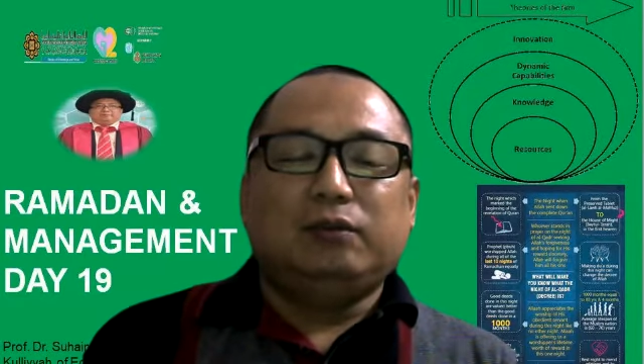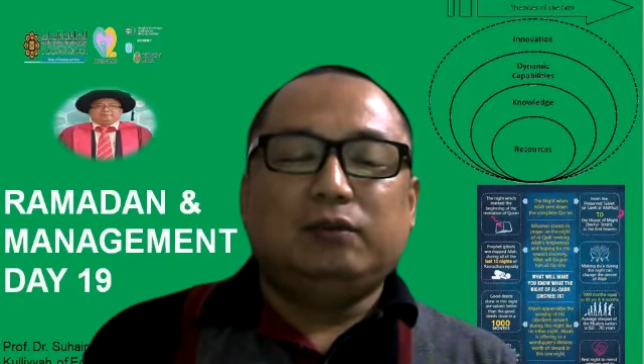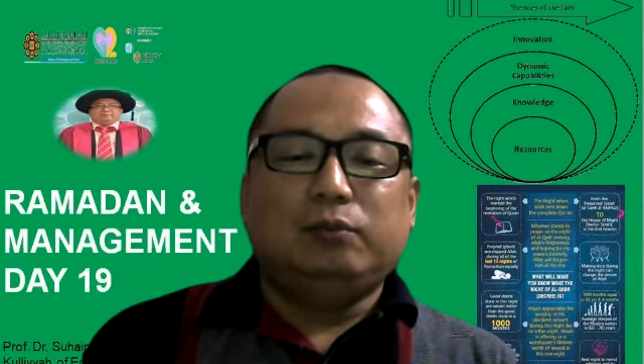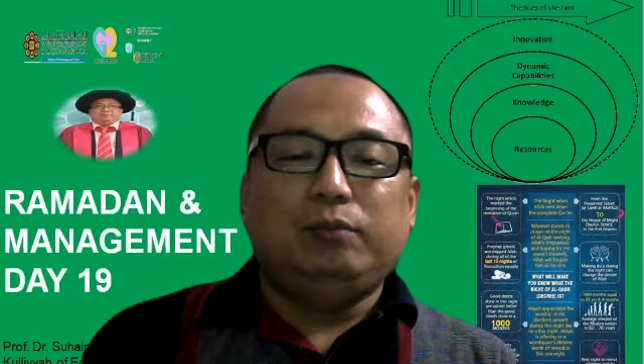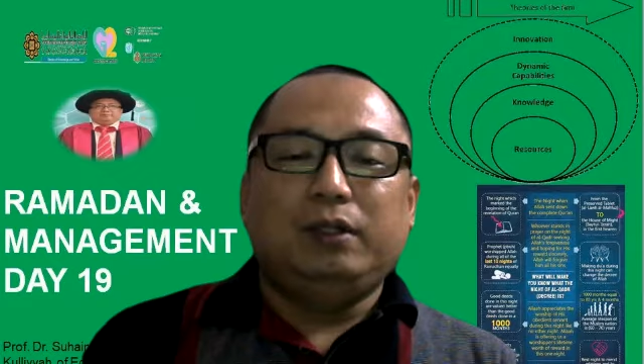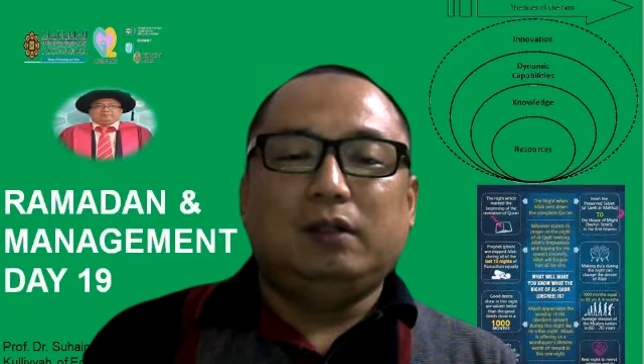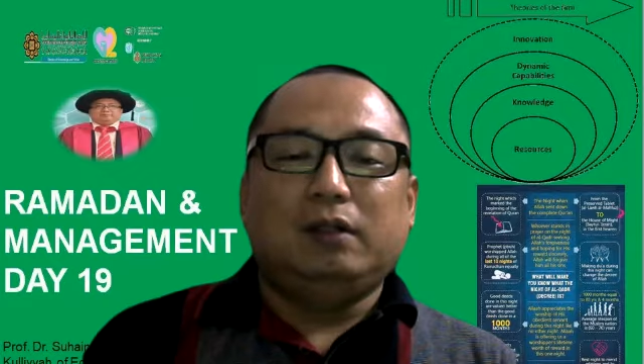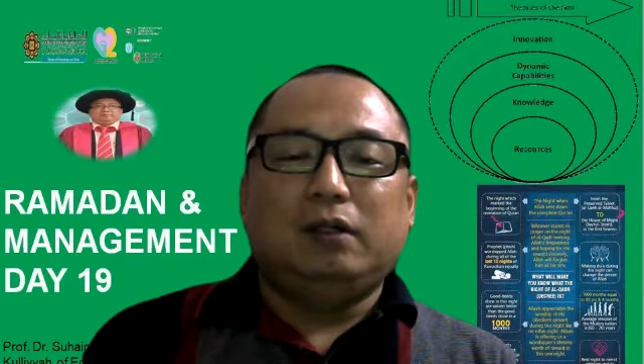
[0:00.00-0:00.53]
to
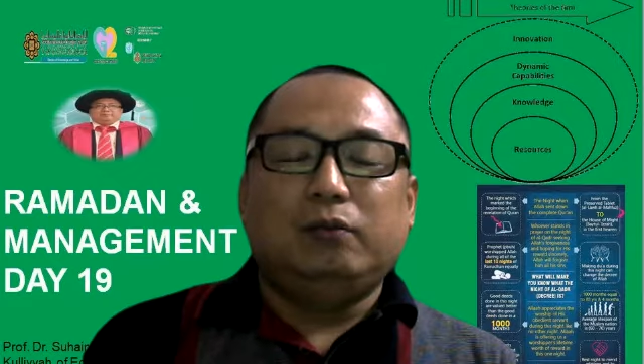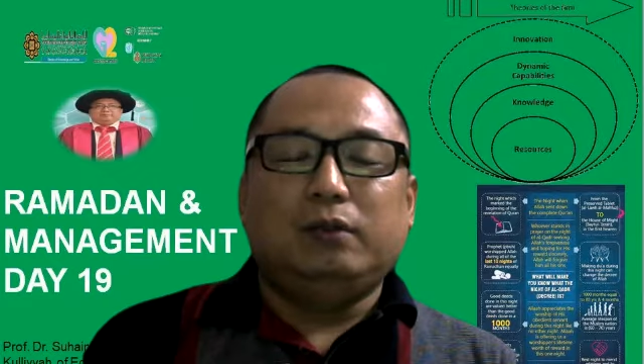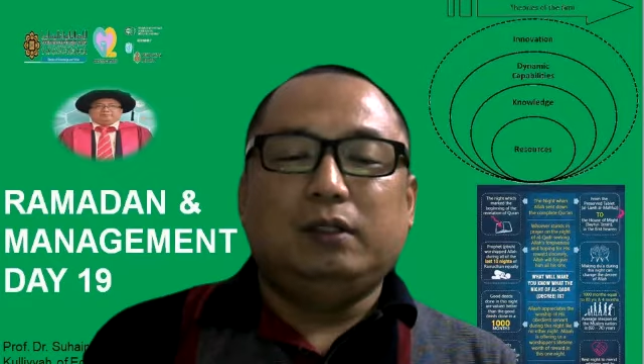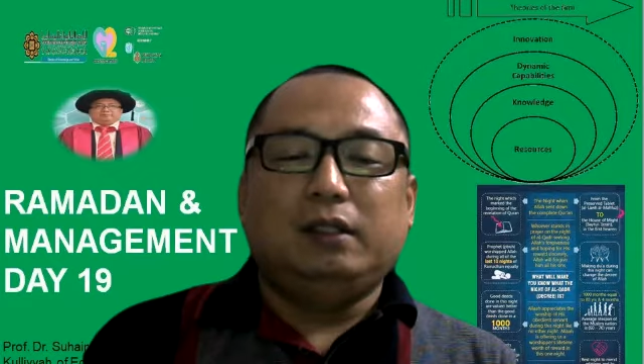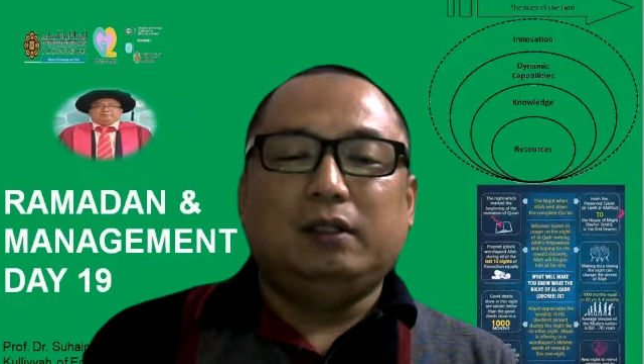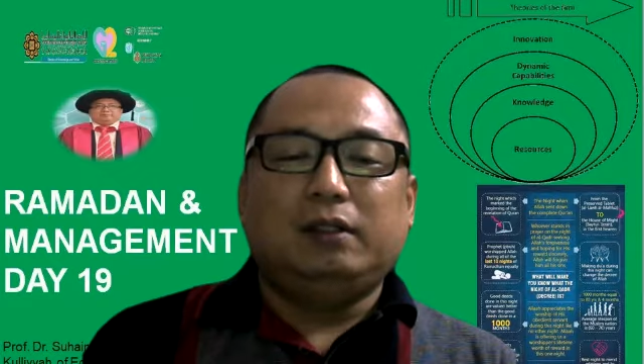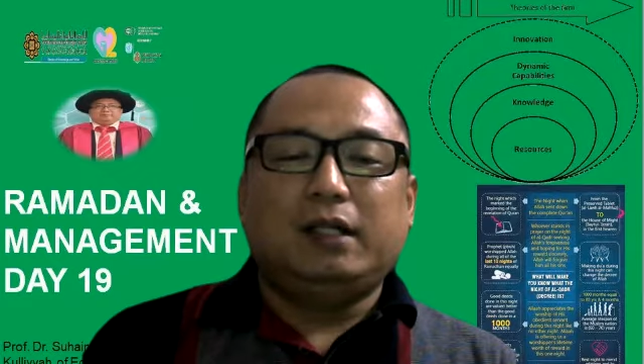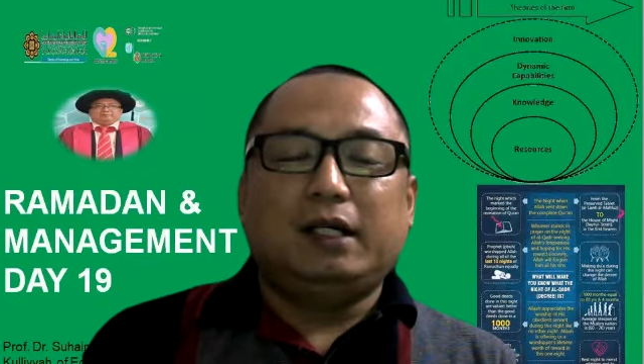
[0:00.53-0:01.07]
build our
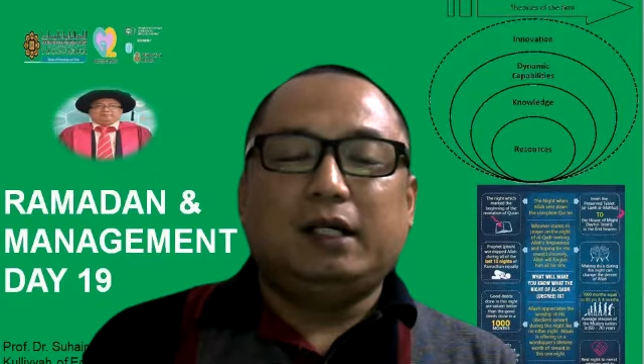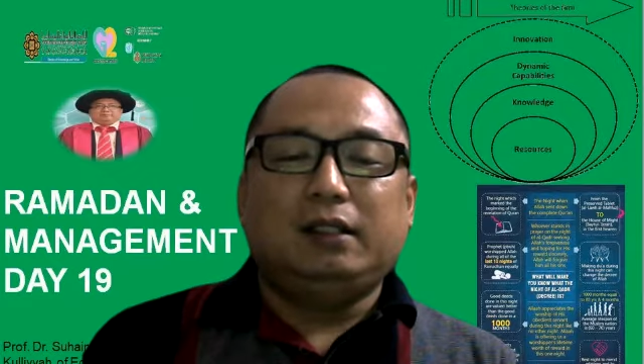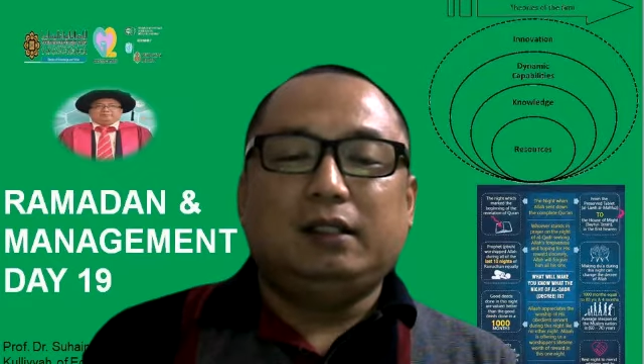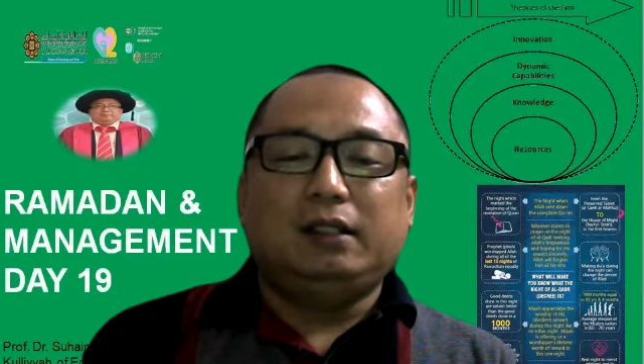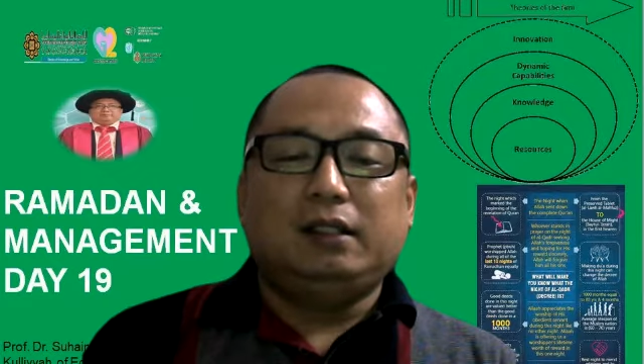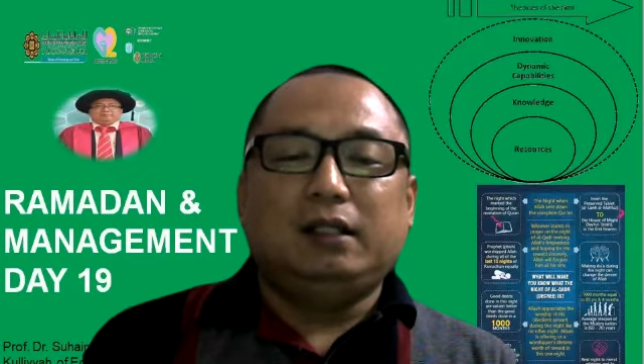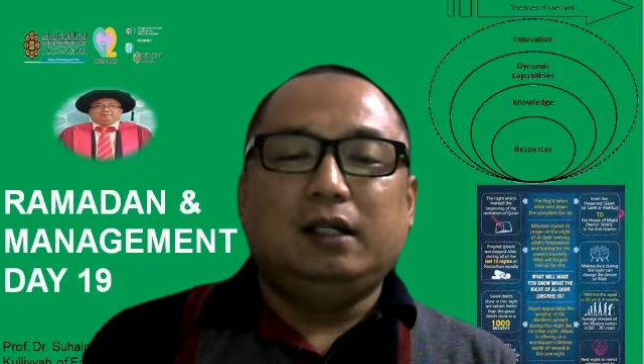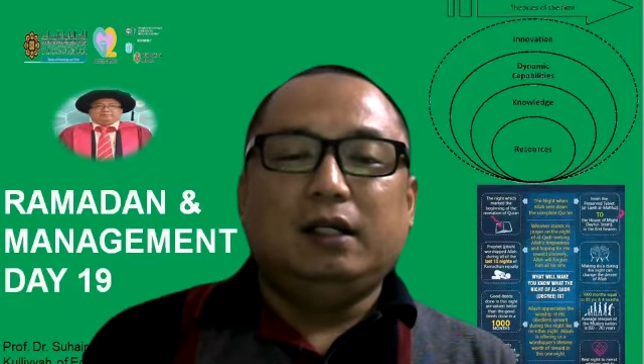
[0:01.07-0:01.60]

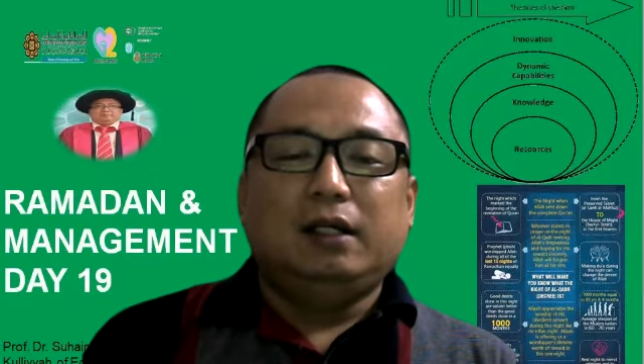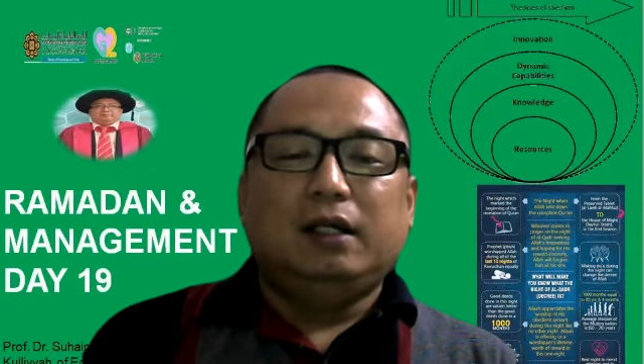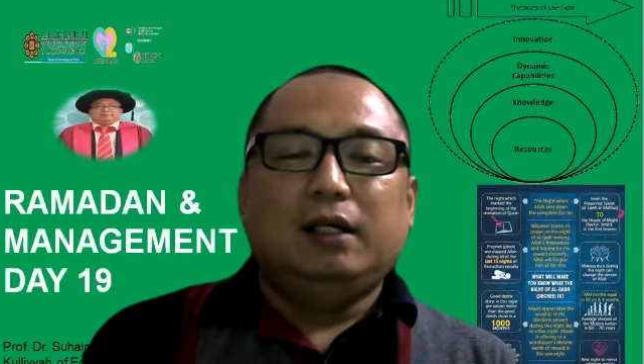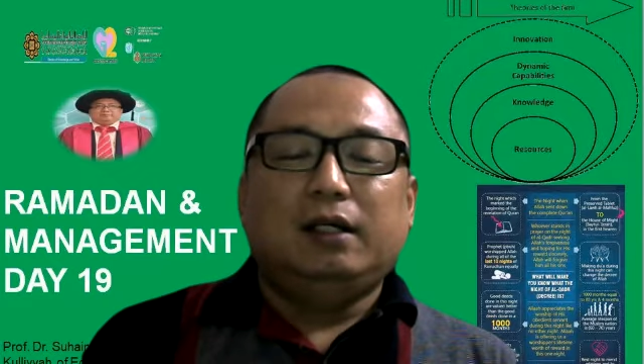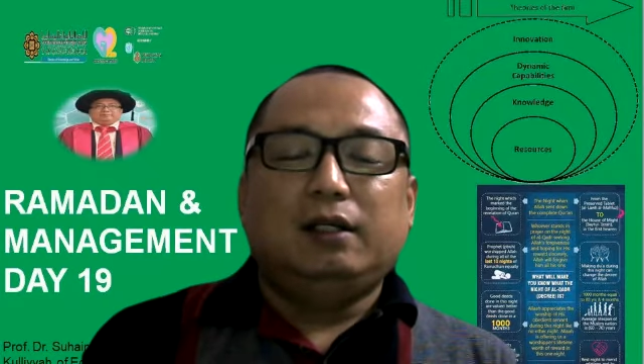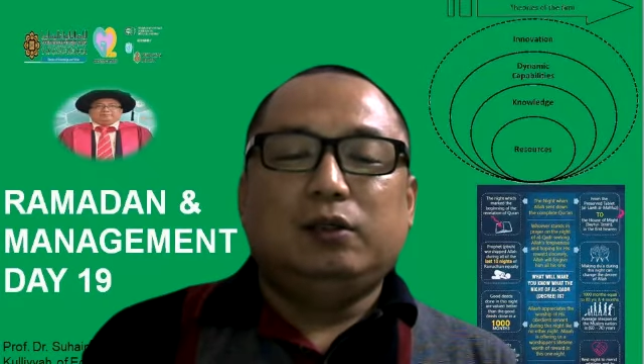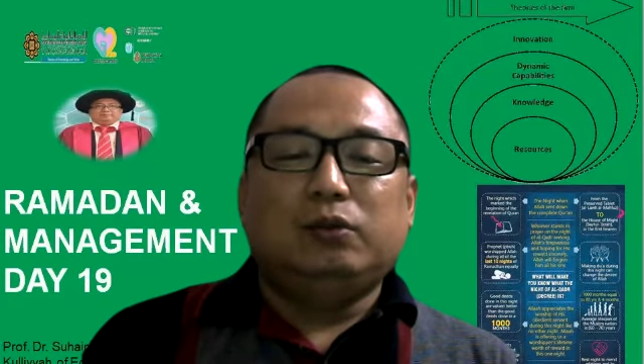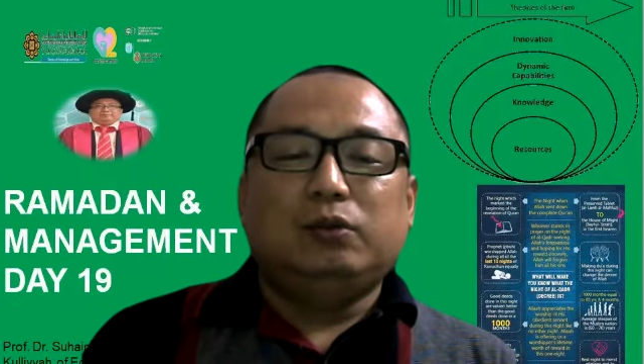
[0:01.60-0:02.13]
integrity,
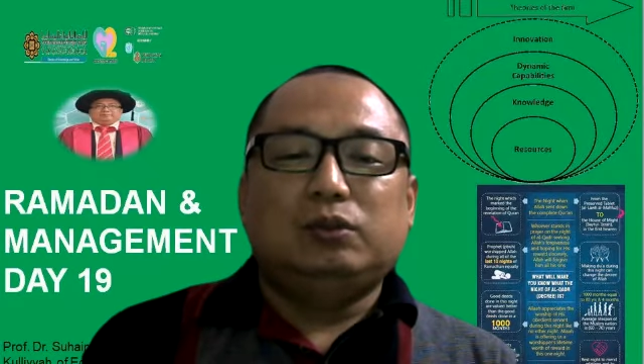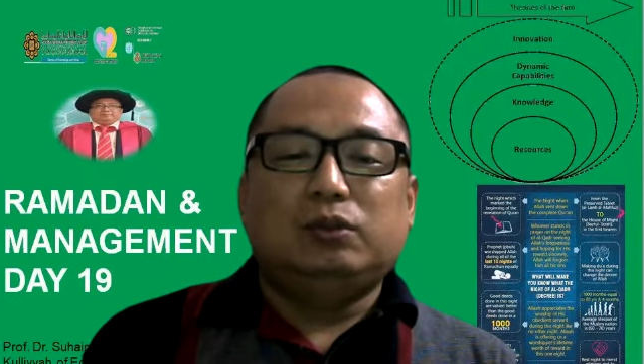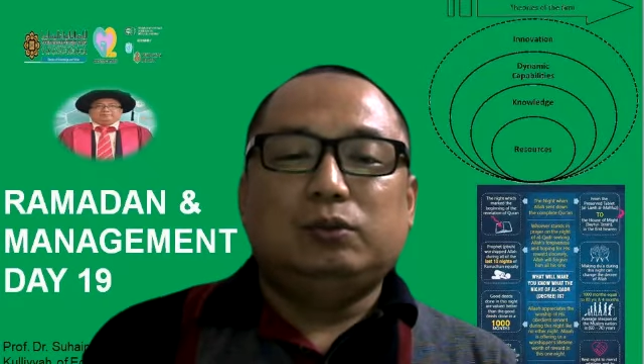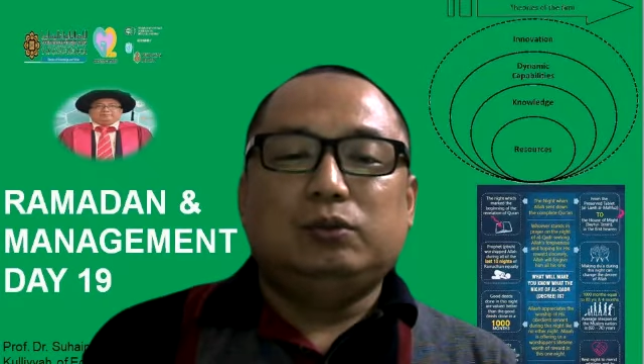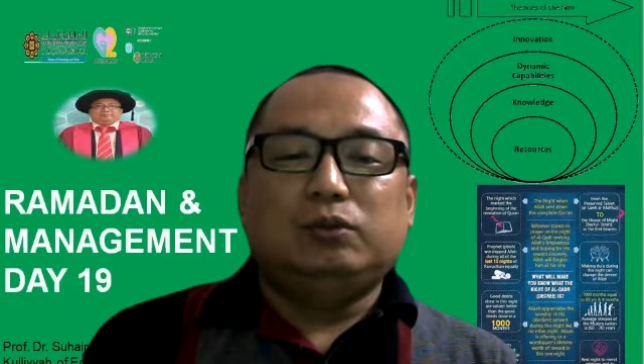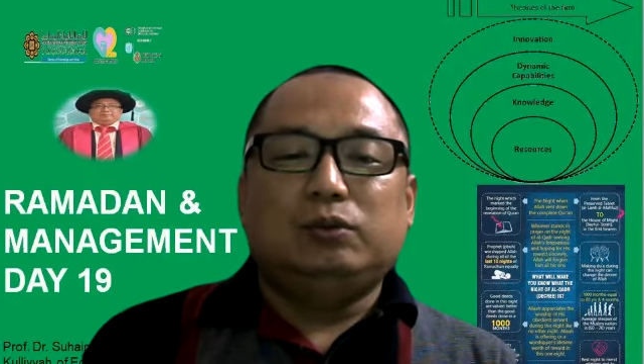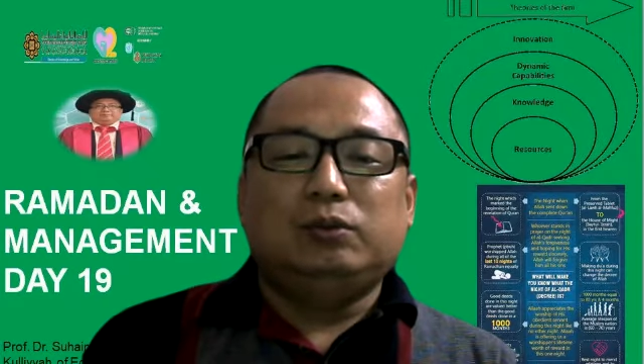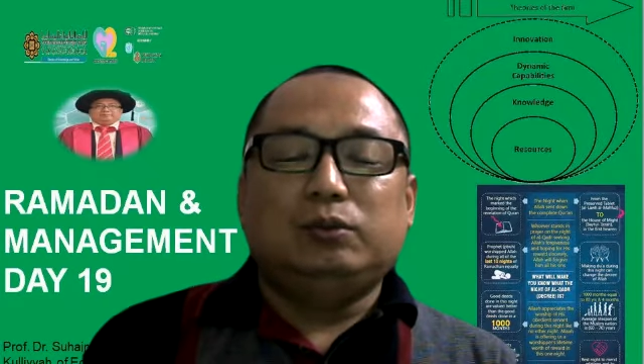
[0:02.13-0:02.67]
and
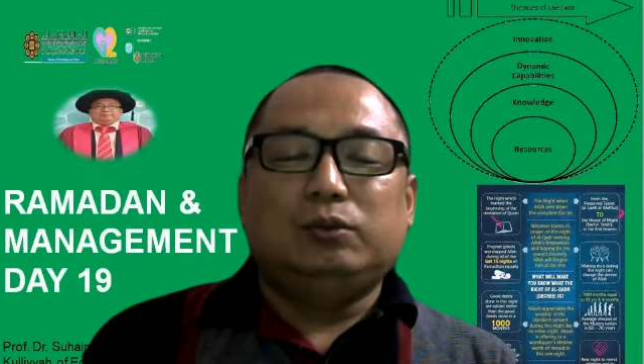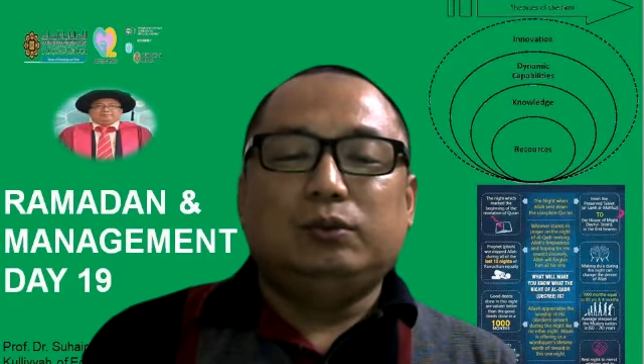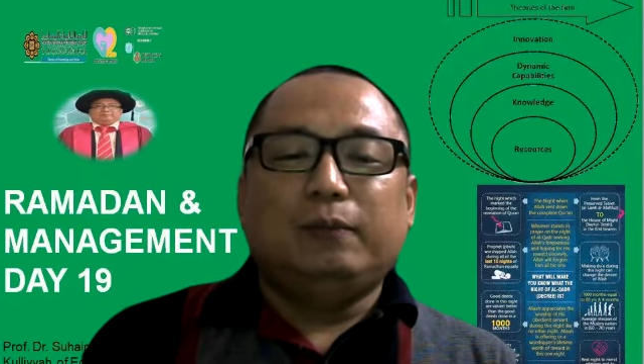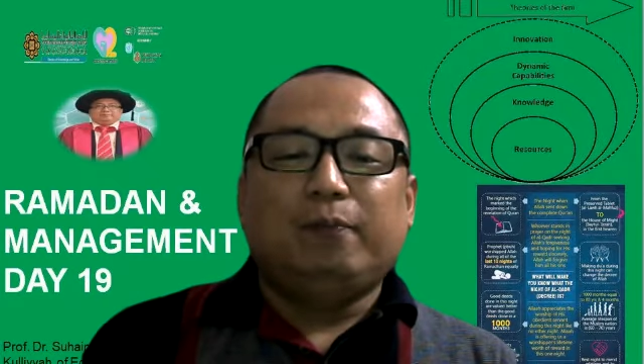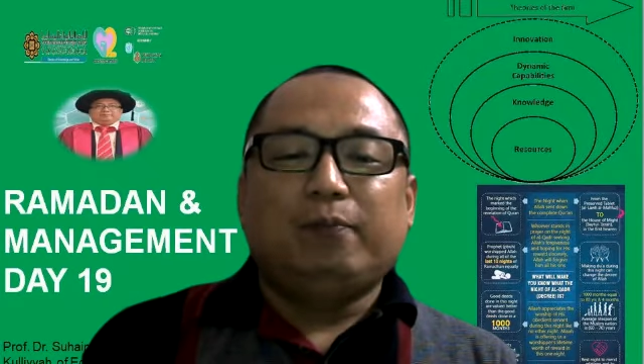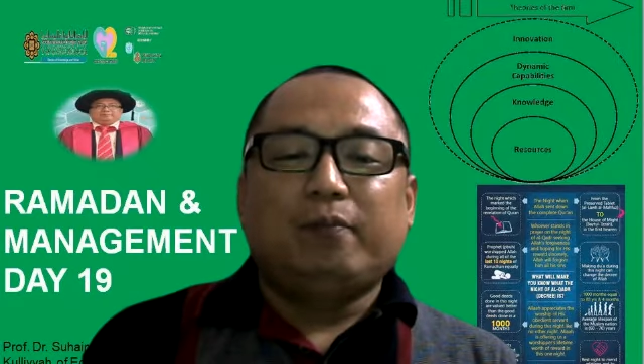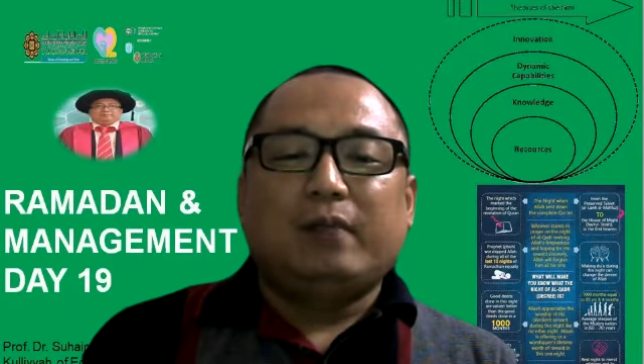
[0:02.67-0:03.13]
also to